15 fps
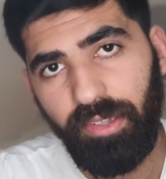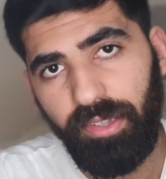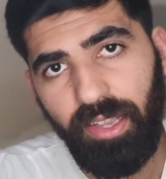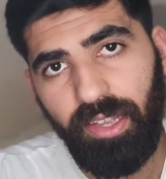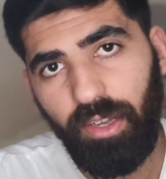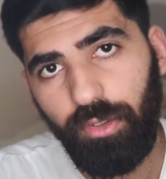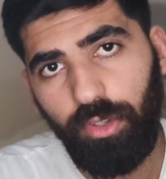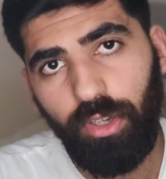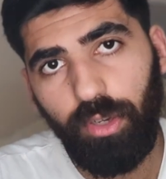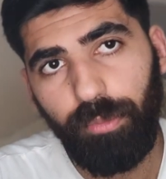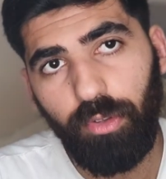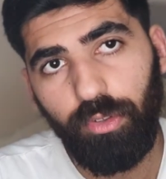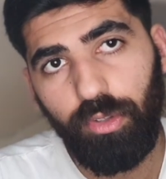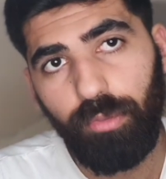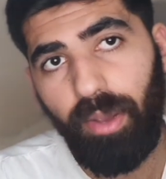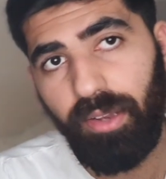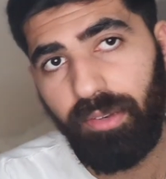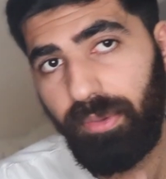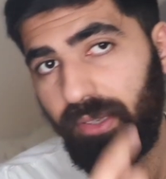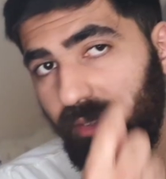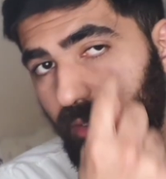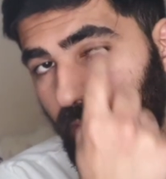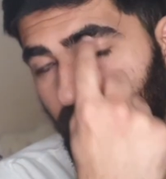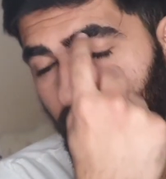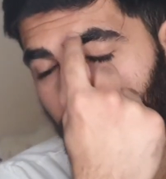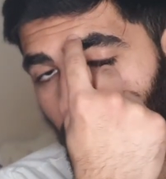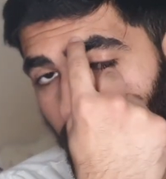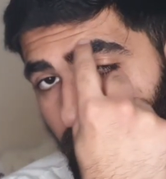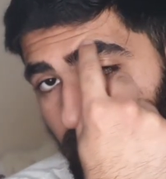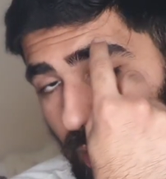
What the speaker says: take out unibrows. You might be going